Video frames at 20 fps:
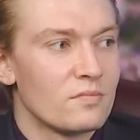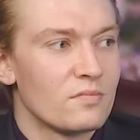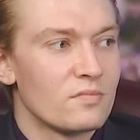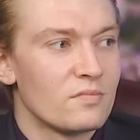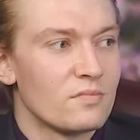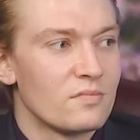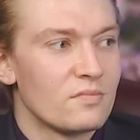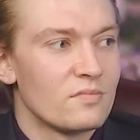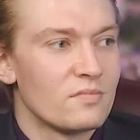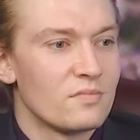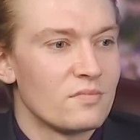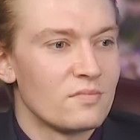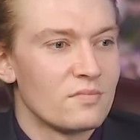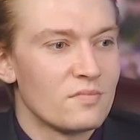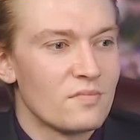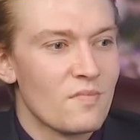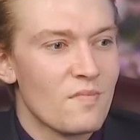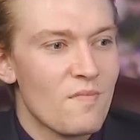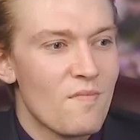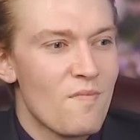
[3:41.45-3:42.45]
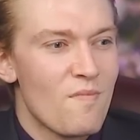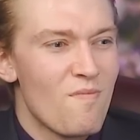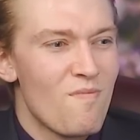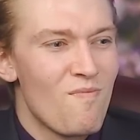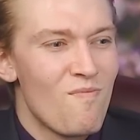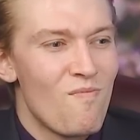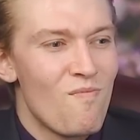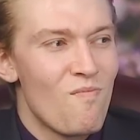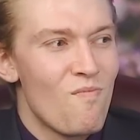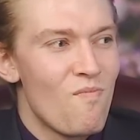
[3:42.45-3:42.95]

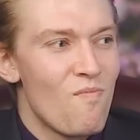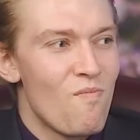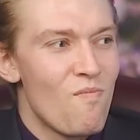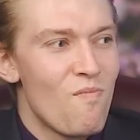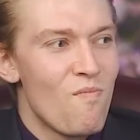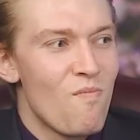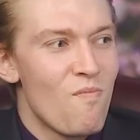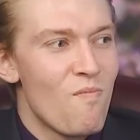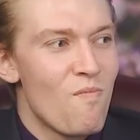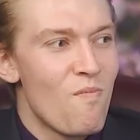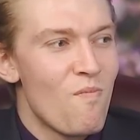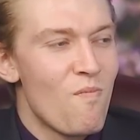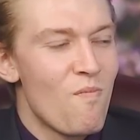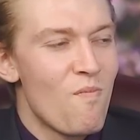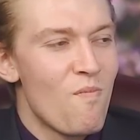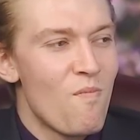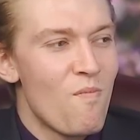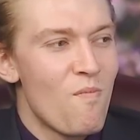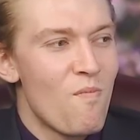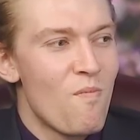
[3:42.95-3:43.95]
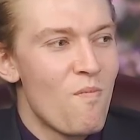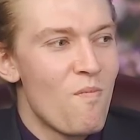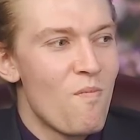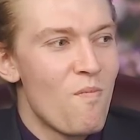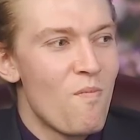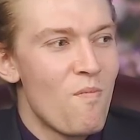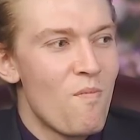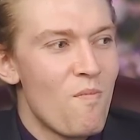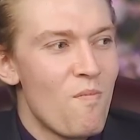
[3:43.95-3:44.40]
(not speaking)